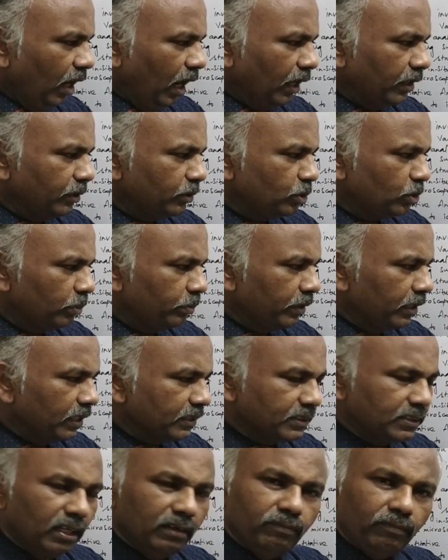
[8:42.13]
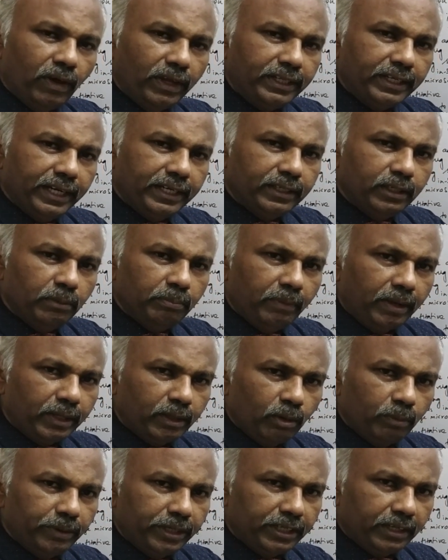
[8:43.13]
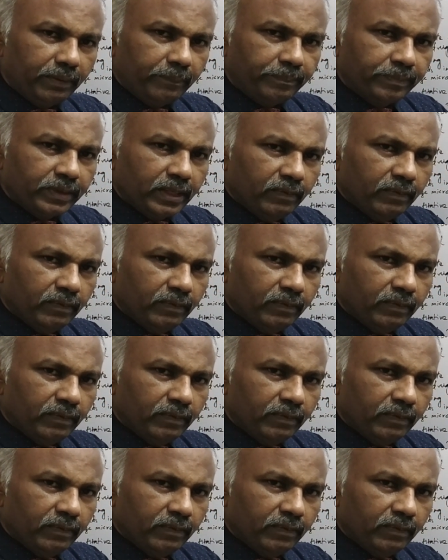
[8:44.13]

and it should be less than 590 micrometer.